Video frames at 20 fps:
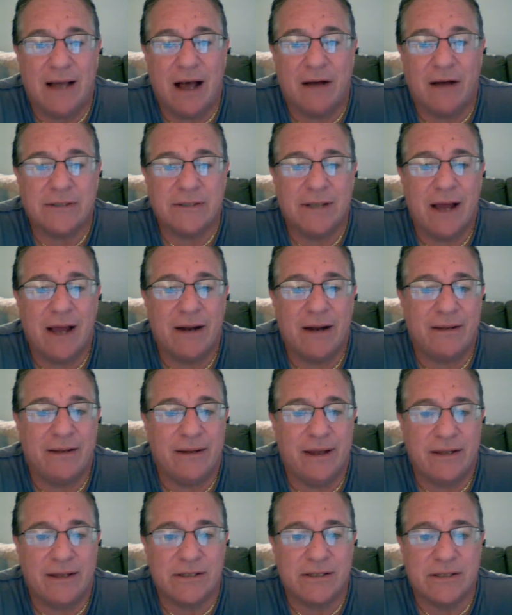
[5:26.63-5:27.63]
Outside of
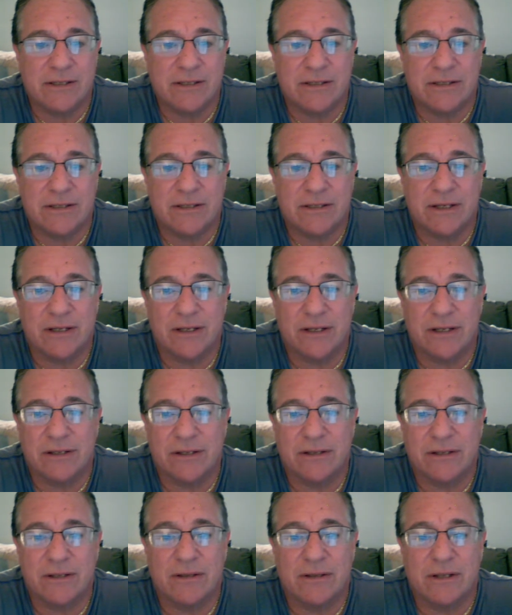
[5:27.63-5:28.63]
the aces, the
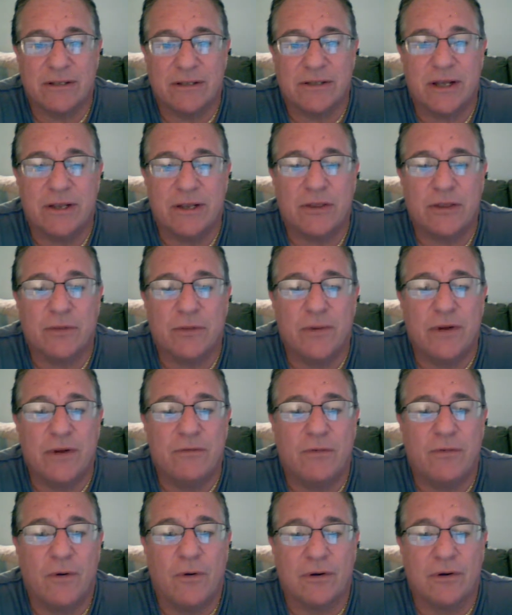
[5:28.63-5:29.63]
let's say the 3,
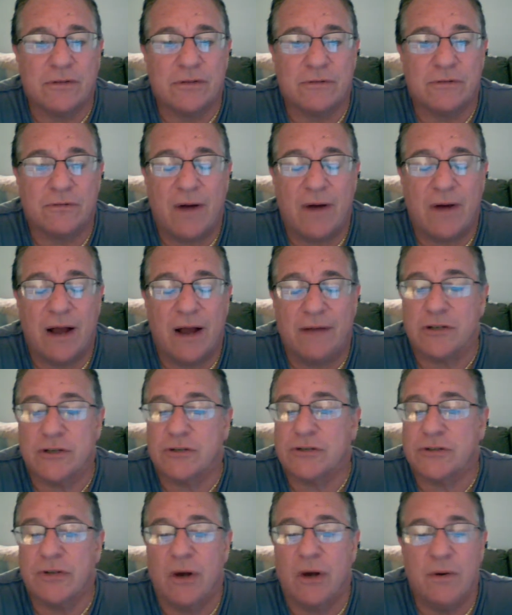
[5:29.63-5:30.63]
4s, and 5s are
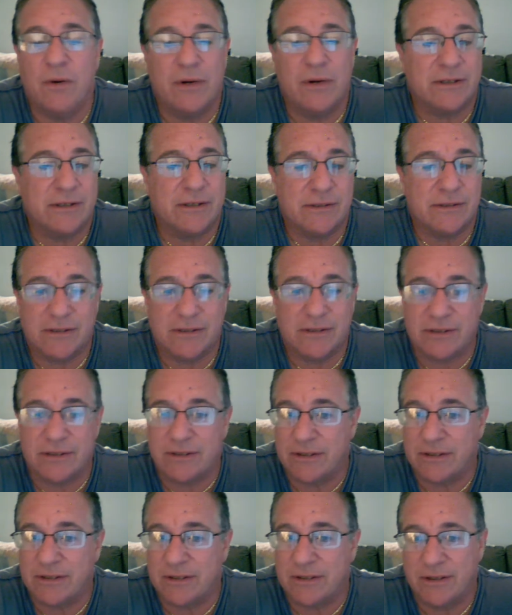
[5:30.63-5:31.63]
so
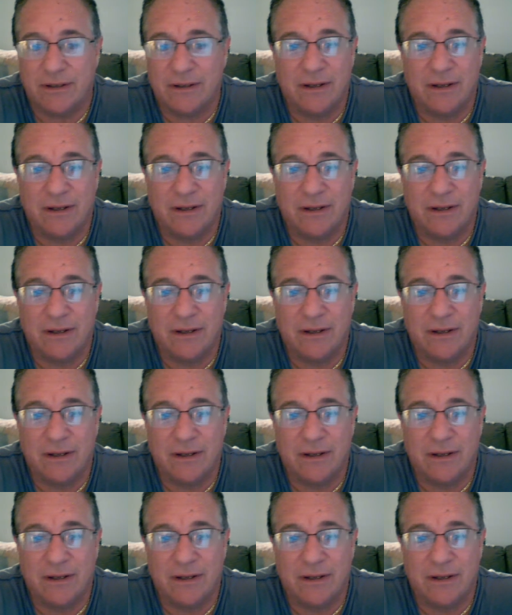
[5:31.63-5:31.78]
inconsistent.